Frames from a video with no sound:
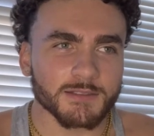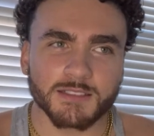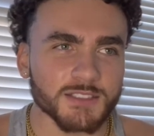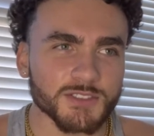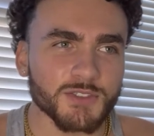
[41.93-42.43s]

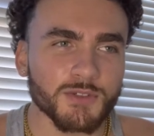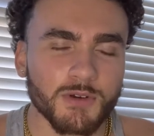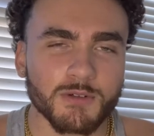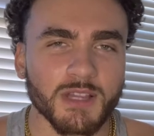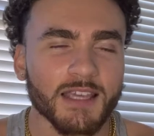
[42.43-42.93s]
You
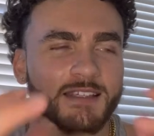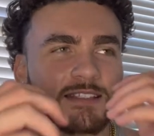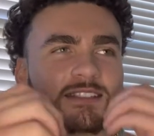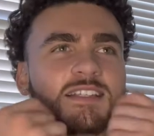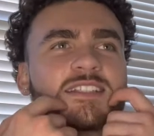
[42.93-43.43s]
know, like
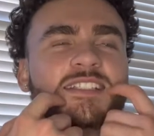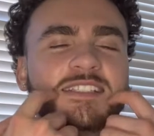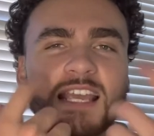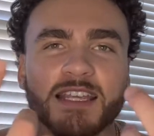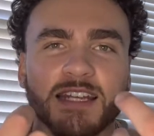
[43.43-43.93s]
it's
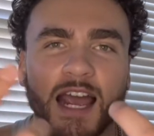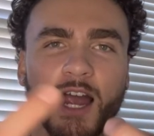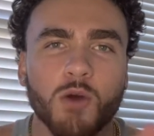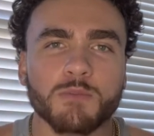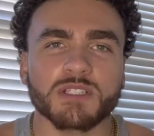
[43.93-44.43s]
insane
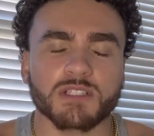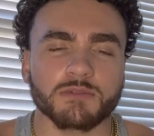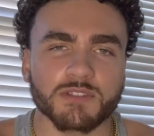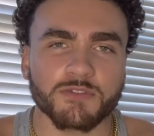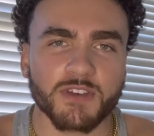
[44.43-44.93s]
how much of
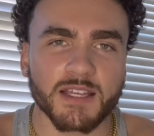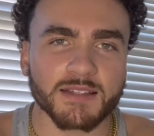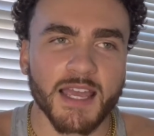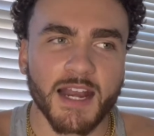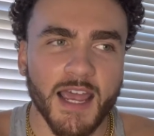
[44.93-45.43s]
an effect
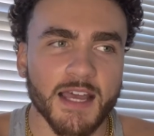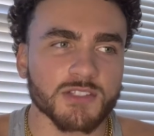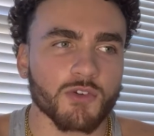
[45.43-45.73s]
that has